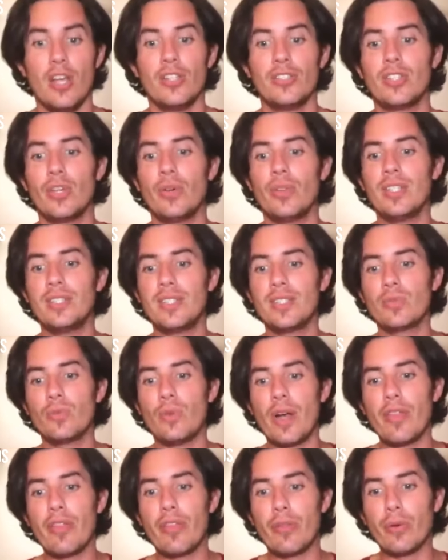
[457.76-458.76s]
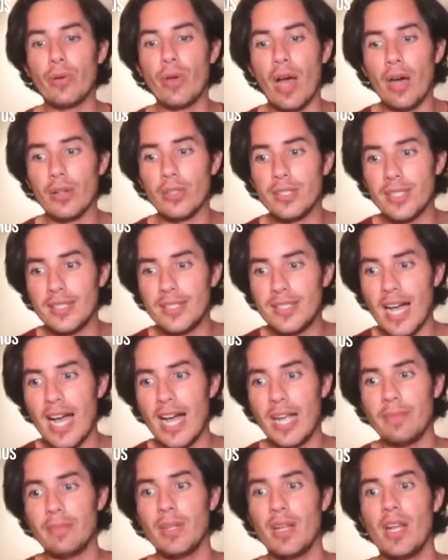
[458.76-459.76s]
So this is why throughout the
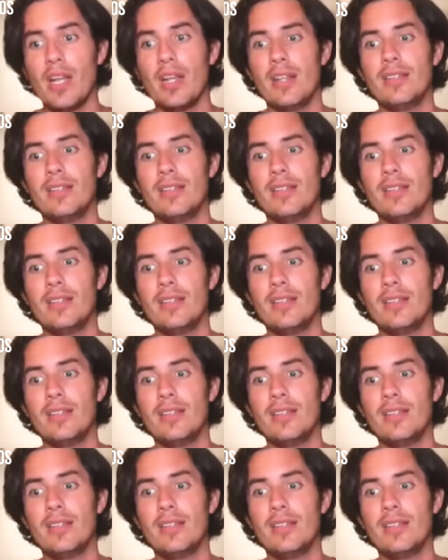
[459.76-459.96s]
time,